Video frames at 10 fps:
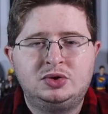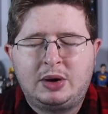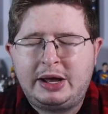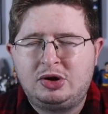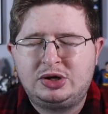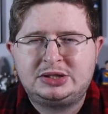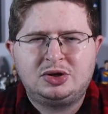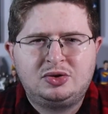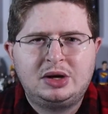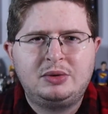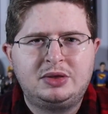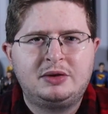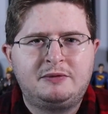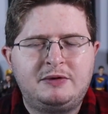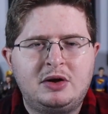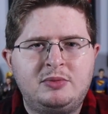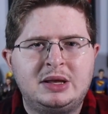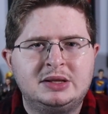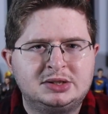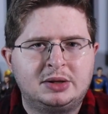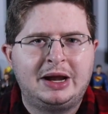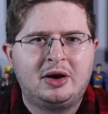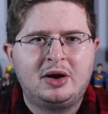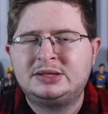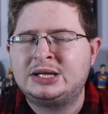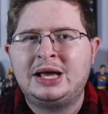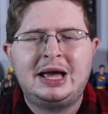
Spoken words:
Do I disagree with the film in some areas?